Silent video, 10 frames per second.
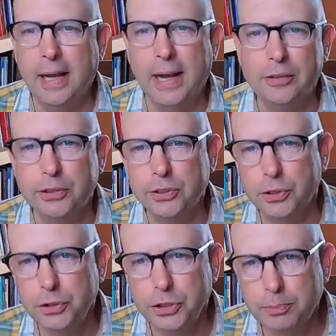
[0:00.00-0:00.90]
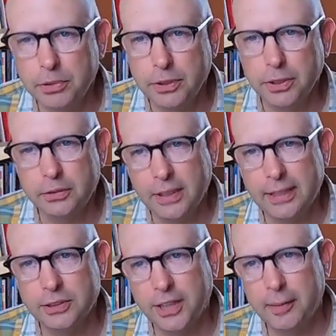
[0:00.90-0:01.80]
how the socio political
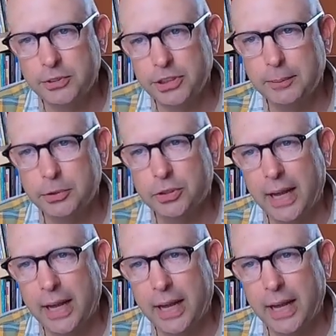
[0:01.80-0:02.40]
landscape seems to